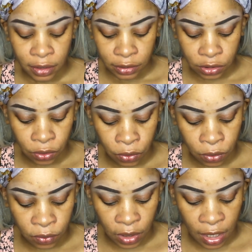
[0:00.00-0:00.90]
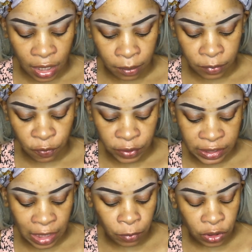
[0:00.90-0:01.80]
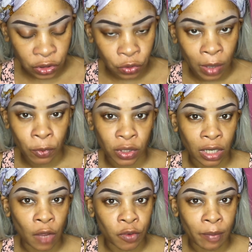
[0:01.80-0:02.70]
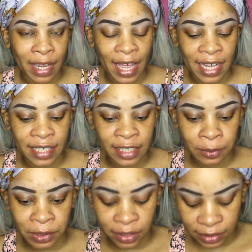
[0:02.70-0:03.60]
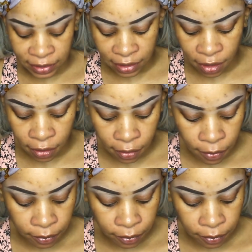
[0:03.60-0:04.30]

So the first thing I'm gonna do, I'm gonna cover my eyelids with concealer.